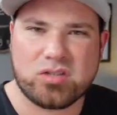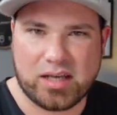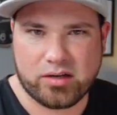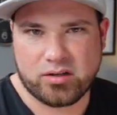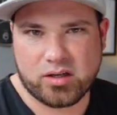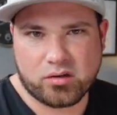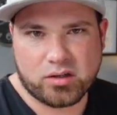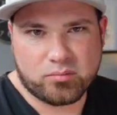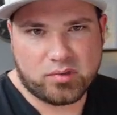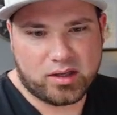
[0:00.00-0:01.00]

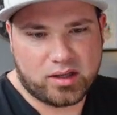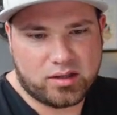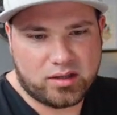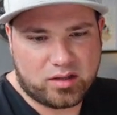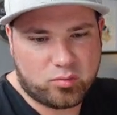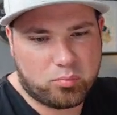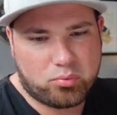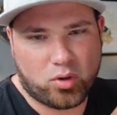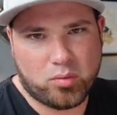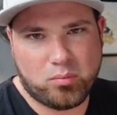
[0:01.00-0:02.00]
Cloudinary, and that's
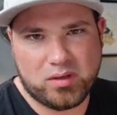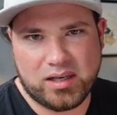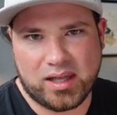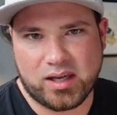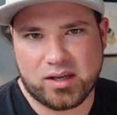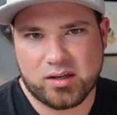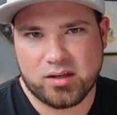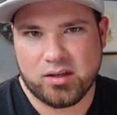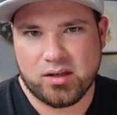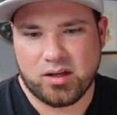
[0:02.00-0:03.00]
probably like
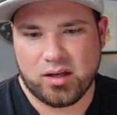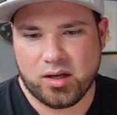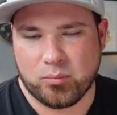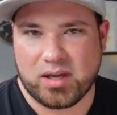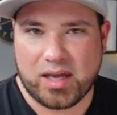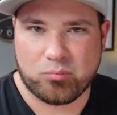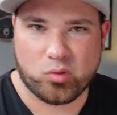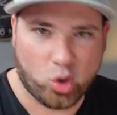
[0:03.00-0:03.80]
Captain